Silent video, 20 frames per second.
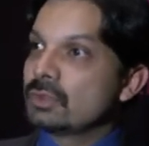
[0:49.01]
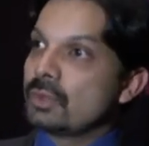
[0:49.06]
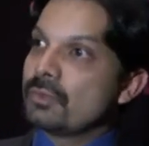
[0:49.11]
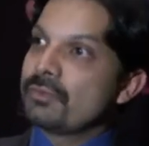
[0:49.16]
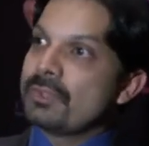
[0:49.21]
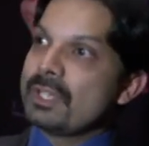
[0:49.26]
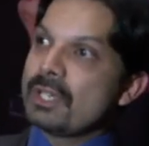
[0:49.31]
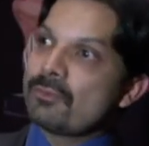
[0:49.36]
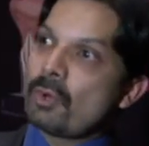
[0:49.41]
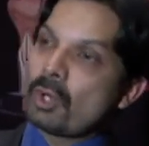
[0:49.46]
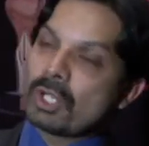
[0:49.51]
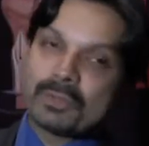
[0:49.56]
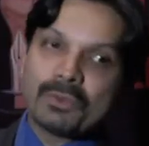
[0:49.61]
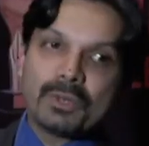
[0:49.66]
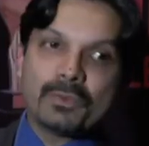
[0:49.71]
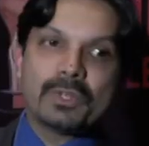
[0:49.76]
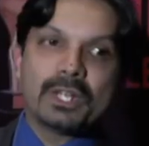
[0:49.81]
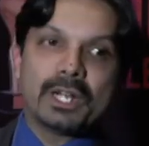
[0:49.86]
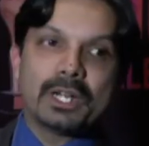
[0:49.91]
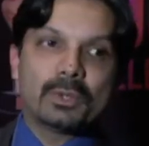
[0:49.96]
So we,
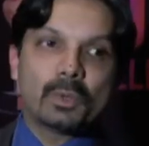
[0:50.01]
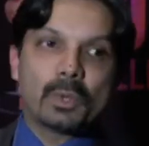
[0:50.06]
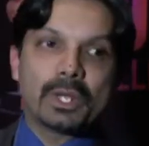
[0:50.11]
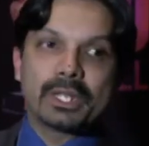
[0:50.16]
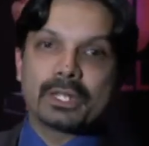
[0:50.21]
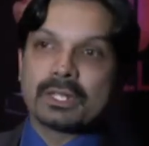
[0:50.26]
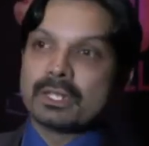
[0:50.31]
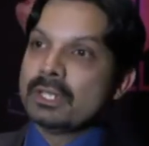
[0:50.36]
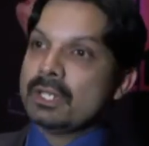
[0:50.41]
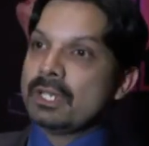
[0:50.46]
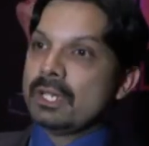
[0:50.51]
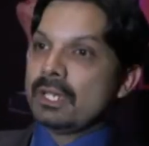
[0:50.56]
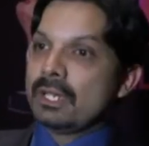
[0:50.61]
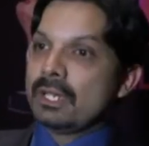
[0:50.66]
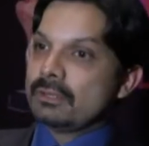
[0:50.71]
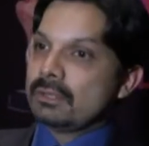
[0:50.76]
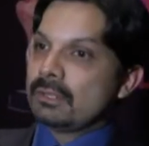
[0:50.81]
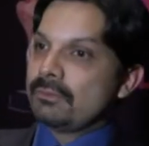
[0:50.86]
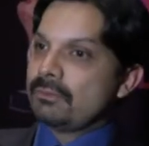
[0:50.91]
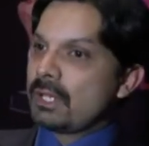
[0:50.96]
whatever we are doing,
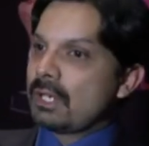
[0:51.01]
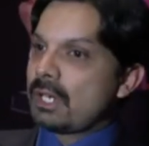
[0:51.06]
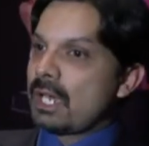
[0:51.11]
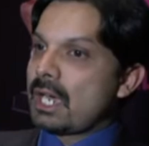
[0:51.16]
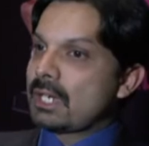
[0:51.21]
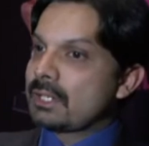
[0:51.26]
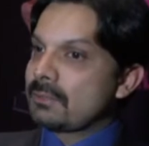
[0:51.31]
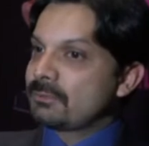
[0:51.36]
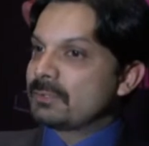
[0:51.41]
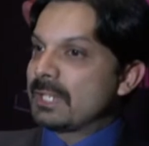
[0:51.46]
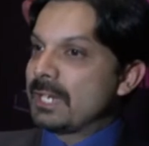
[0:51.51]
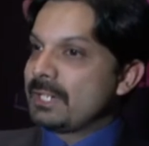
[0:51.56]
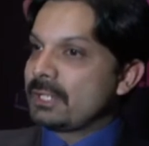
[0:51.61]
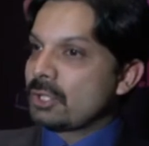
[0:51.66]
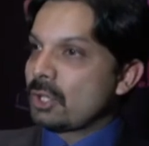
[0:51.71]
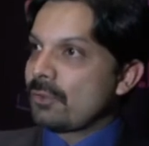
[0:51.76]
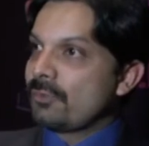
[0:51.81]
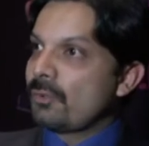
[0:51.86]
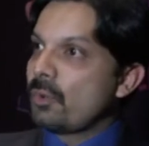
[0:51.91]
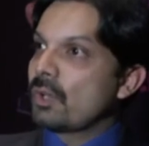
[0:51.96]
uh, our
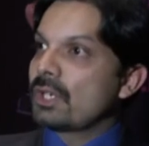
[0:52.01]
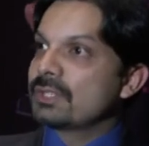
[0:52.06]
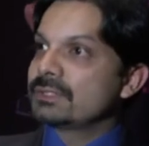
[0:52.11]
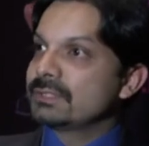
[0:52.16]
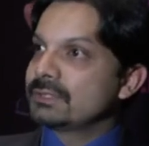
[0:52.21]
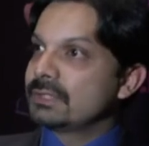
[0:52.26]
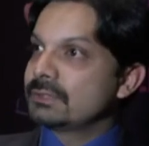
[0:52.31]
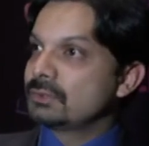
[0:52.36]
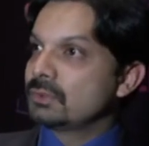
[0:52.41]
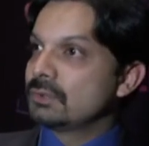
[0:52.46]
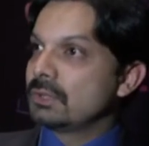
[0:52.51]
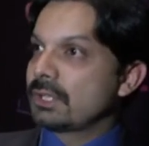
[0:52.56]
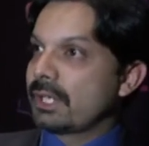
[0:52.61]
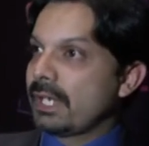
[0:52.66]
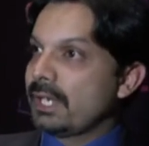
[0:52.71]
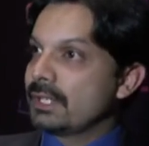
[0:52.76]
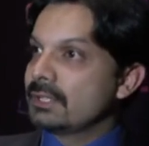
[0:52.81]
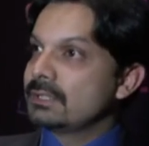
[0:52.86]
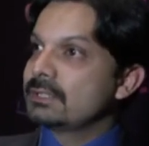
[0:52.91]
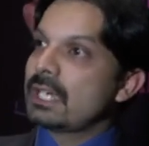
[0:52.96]
center of focus is the uh,
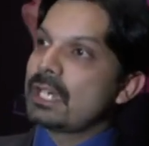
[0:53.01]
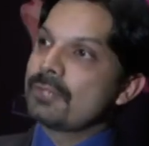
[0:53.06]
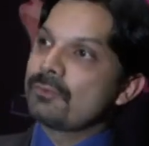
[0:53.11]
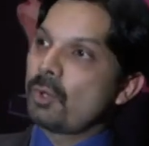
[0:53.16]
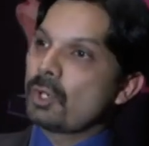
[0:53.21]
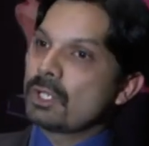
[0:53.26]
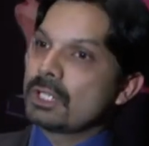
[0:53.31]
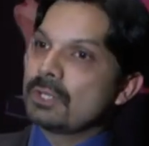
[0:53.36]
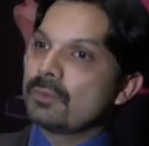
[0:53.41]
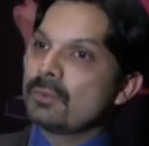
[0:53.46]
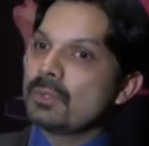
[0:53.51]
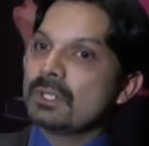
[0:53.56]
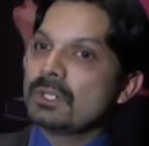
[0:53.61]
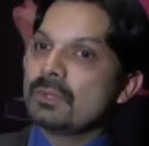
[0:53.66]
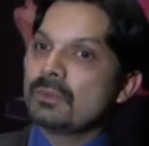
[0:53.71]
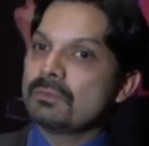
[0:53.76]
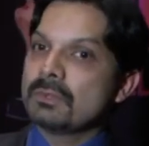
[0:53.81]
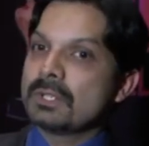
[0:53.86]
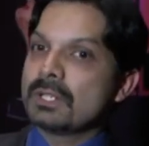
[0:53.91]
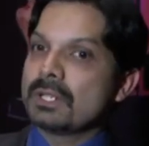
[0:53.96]
kids and
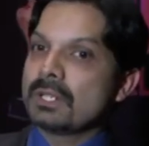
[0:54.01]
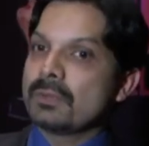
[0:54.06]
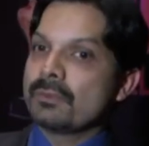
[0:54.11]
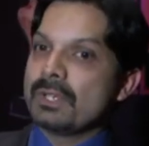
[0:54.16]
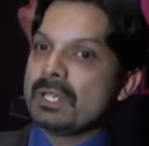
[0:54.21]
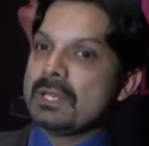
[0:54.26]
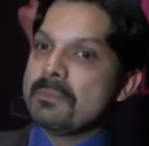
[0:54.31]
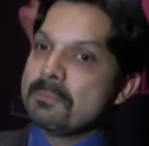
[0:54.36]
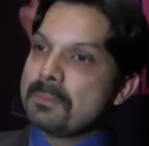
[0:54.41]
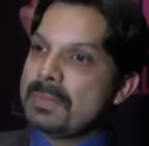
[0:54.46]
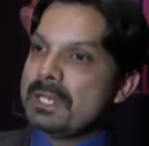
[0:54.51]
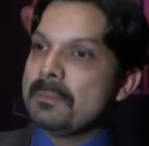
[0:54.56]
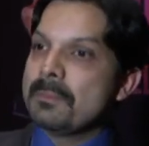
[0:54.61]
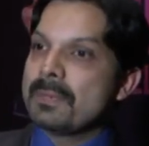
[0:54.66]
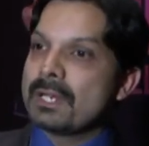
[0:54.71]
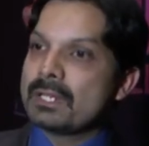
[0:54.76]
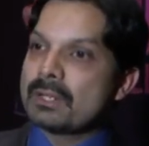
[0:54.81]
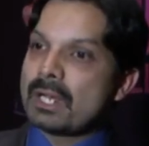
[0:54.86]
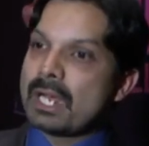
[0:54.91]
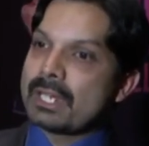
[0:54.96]
whatever uh, we
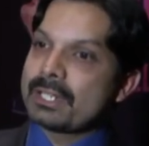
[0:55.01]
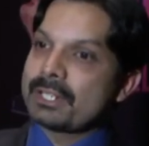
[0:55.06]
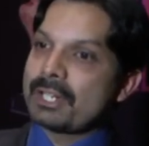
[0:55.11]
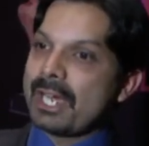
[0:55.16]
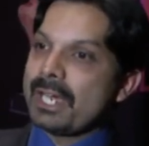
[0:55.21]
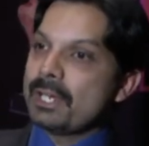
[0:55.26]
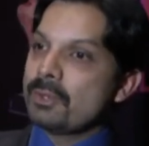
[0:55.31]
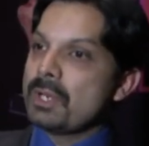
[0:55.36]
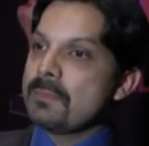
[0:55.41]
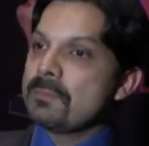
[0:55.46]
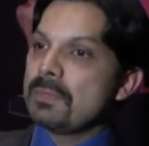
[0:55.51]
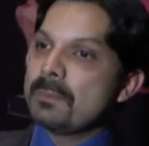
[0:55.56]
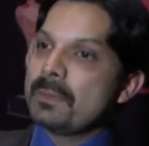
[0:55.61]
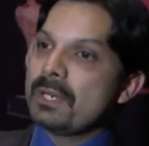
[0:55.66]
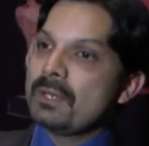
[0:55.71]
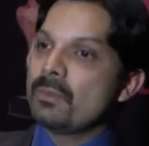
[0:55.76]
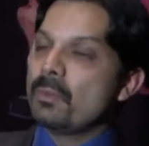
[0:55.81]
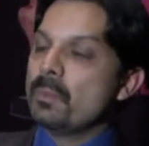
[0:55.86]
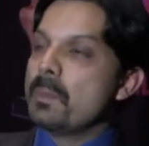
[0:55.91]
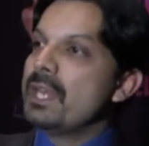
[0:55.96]
implement, I try to
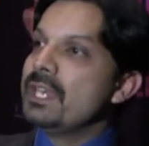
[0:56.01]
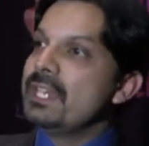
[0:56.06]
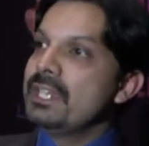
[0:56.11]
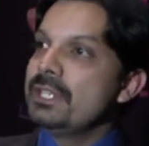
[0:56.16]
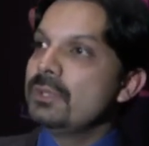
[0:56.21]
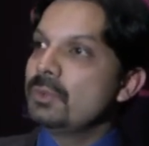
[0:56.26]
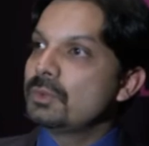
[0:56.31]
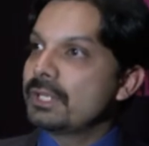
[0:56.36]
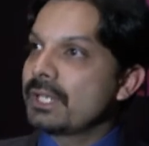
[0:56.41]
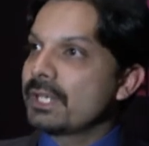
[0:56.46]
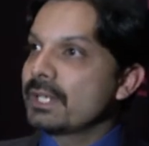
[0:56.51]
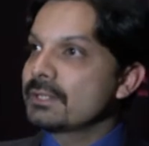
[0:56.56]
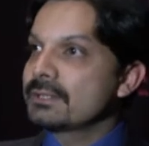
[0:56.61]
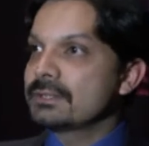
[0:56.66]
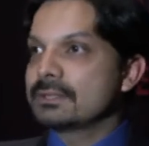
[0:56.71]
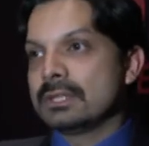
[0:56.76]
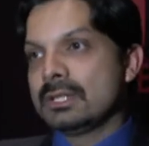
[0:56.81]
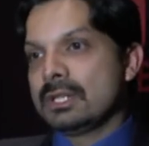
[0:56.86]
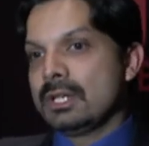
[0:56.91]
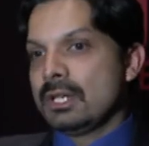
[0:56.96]
implement many new things